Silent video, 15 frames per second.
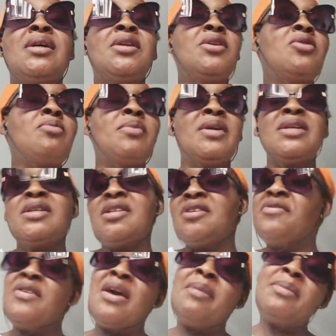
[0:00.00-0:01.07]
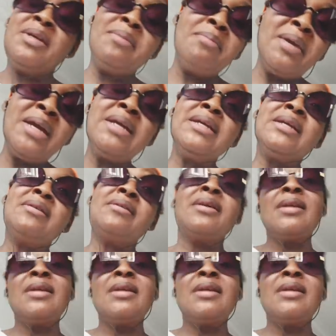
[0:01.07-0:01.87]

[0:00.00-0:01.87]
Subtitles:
Nobody in his family made it.